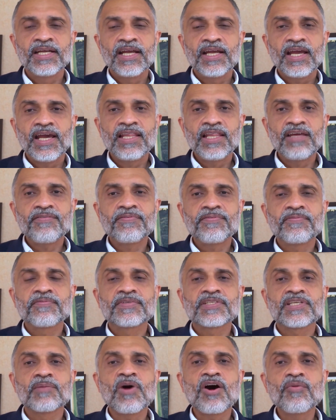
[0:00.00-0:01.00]
and they've
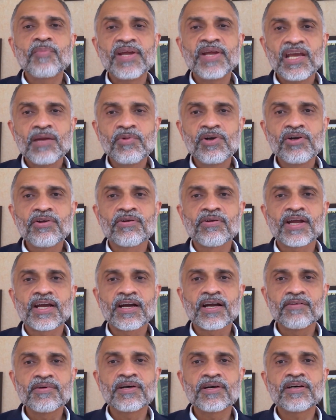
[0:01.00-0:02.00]
somehow been able to
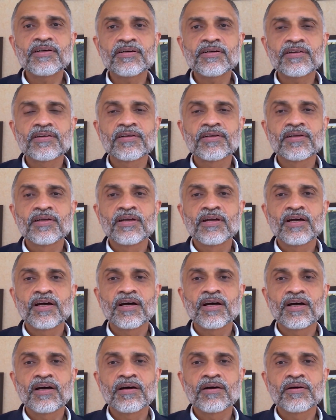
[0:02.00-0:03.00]
recover,
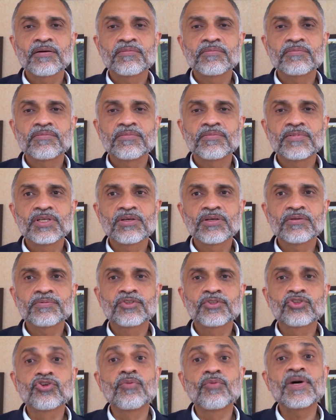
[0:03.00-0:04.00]

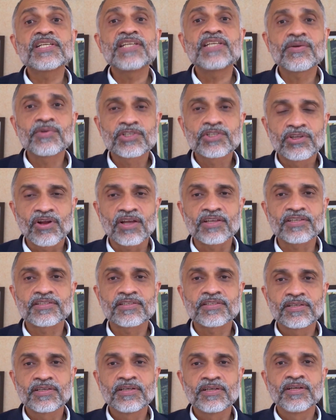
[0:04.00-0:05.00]
so much that was
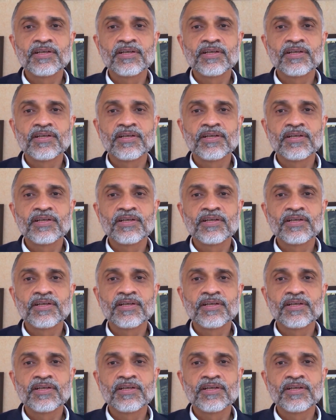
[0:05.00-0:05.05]
lost.